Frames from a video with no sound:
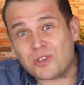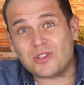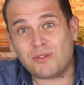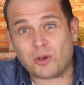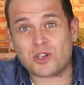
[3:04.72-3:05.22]

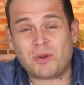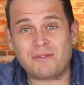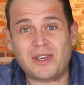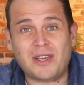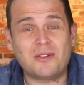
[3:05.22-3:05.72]
because you've watched my
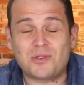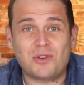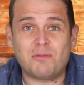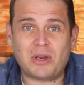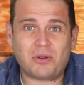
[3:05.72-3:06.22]
videos or
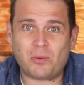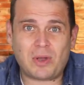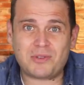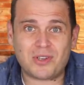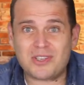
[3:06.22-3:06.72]
you've been on the
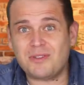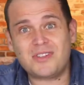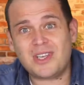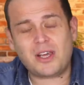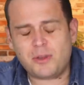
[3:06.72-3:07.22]
website, so you've
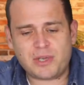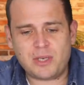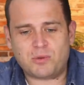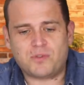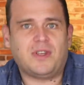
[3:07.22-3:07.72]
seen other
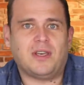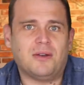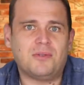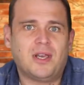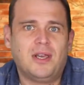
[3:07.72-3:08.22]
people's
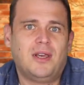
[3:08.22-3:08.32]
videos.